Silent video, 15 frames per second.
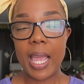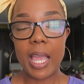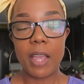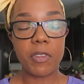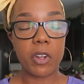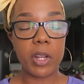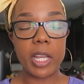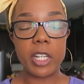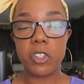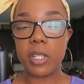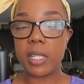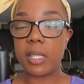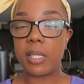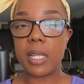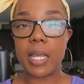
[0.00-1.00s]
If you're
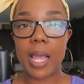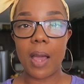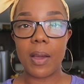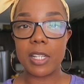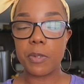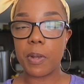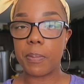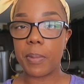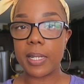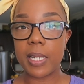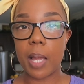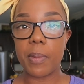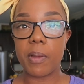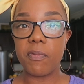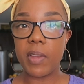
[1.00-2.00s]
interested in seeing how I spent my
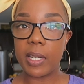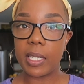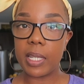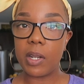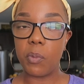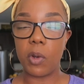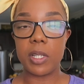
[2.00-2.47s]
time in Finland,